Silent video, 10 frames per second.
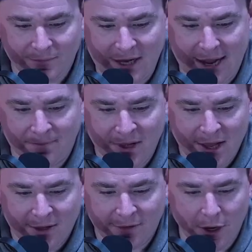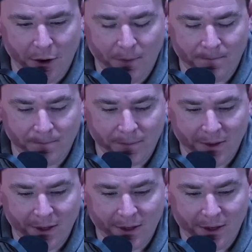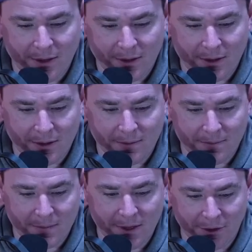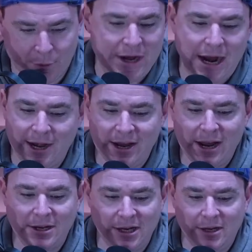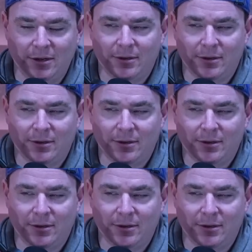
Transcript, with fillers: Yeah. So, in three ninety A D,